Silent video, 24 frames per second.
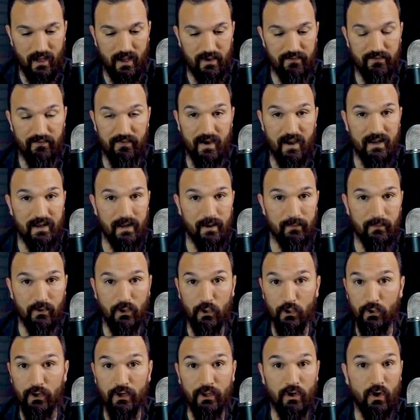I find I'm
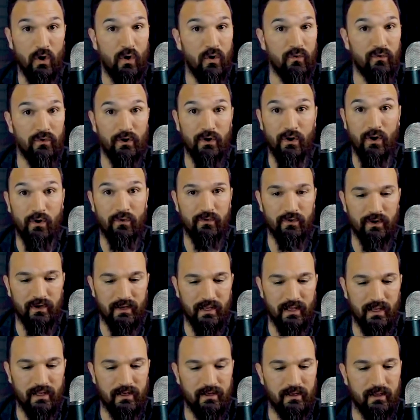learning over and over
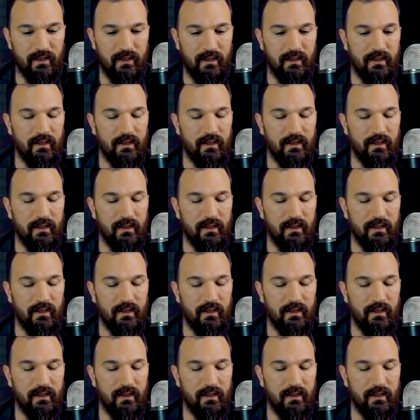again